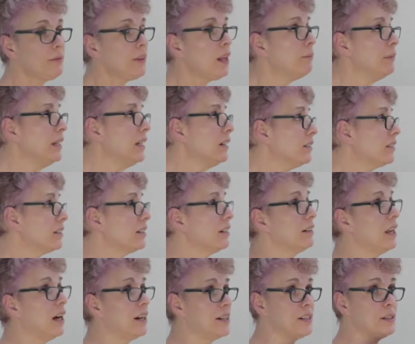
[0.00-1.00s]
because I
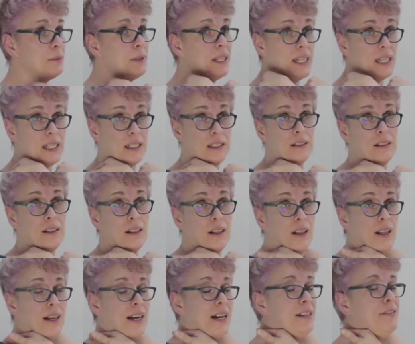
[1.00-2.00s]
don't like doing it.
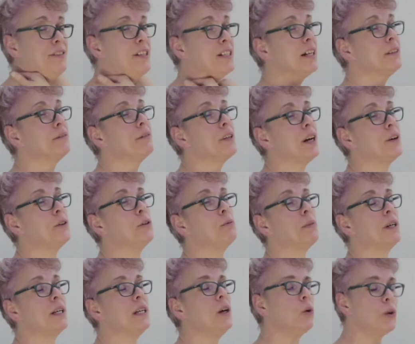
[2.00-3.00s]
And if you don't know
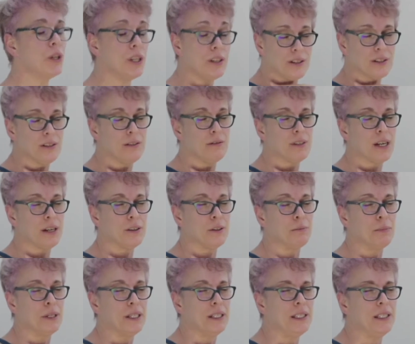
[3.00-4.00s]
me, or you do know
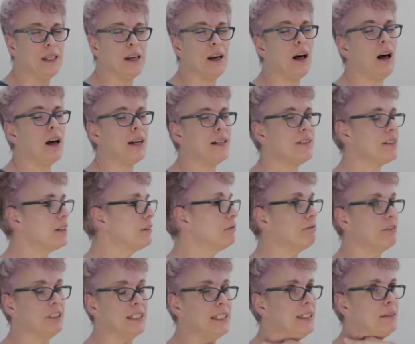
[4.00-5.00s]
me, I don't
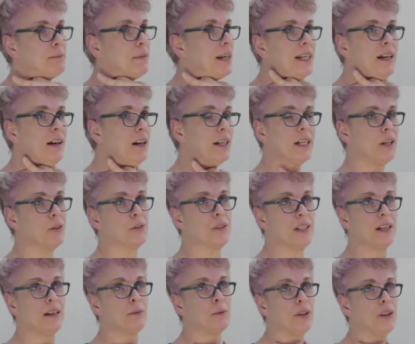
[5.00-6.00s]
really make eye
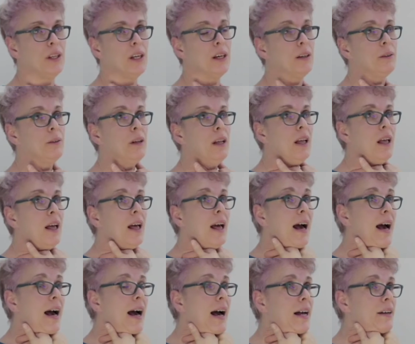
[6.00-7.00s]
contact with you.
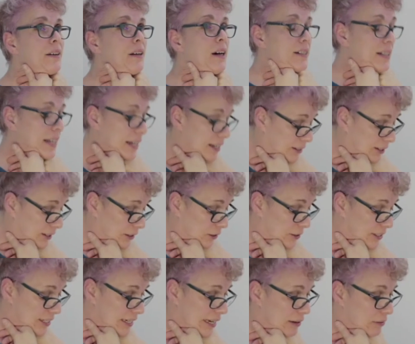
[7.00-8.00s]
And I tend to
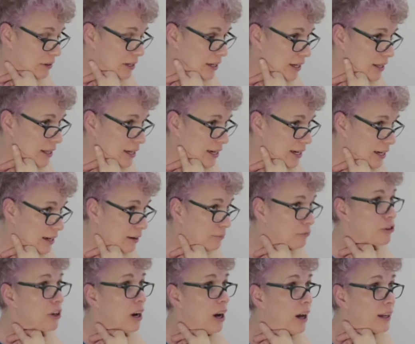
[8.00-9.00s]
look down like that. I'm
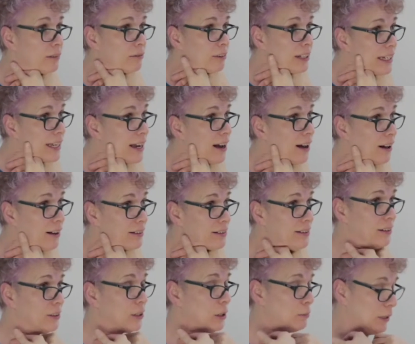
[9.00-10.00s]
trying really hard
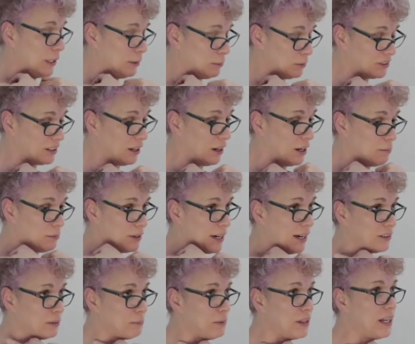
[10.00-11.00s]
to look at people's
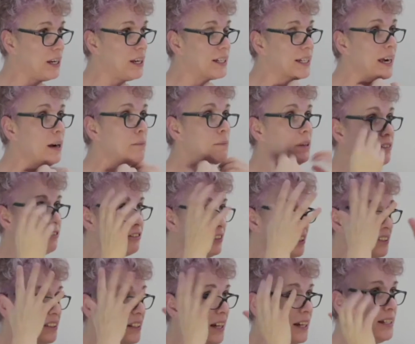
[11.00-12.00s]
eyebrows, but then I get a bit
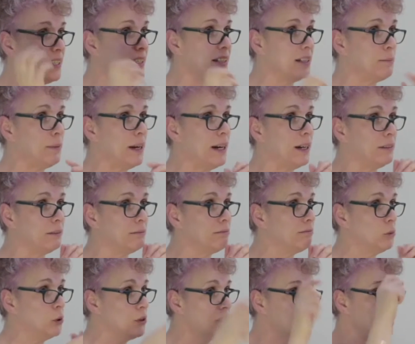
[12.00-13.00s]
fixated about
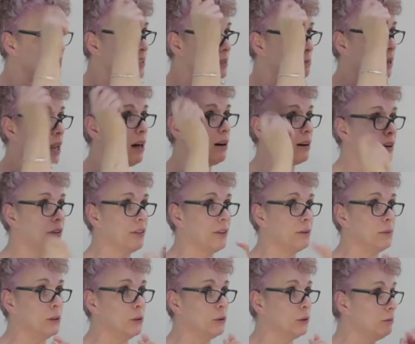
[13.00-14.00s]
wanting to pluck
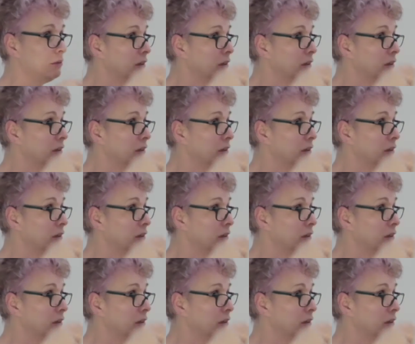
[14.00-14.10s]
them or